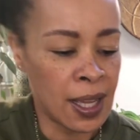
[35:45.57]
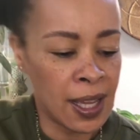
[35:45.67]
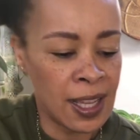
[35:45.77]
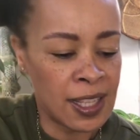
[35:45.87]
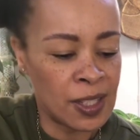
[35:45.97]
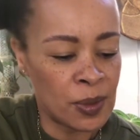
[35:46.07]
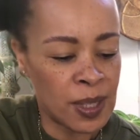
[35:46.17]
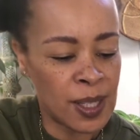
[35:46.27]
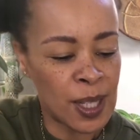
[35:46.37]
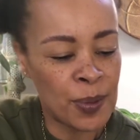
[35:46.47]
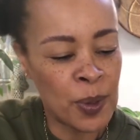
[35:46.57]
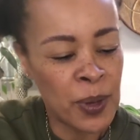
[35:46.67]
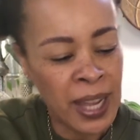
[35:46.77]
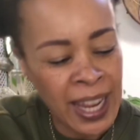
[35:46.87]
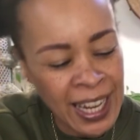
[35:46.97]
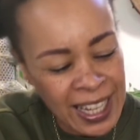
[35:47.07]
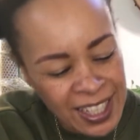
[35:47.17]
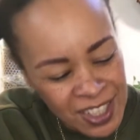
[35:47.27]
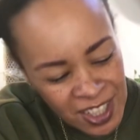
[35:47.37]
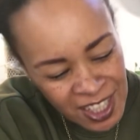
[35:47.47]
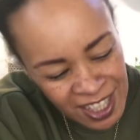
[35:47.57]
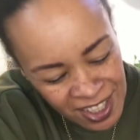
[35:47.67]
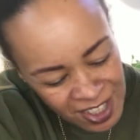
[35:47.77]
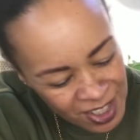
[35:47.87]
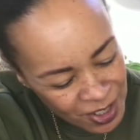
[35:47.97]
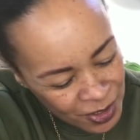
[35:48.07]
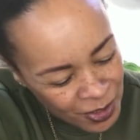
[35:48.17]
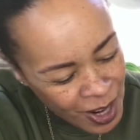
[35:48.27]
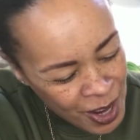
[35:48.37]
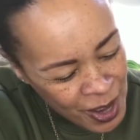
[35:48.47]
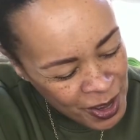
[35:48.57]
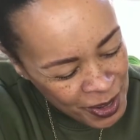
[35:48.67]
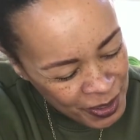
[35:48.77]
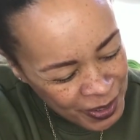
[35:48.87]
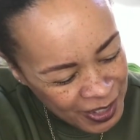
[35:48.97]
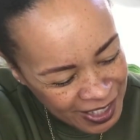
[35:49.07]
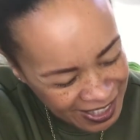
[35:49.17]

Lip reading: And once I'm away, she can just grow.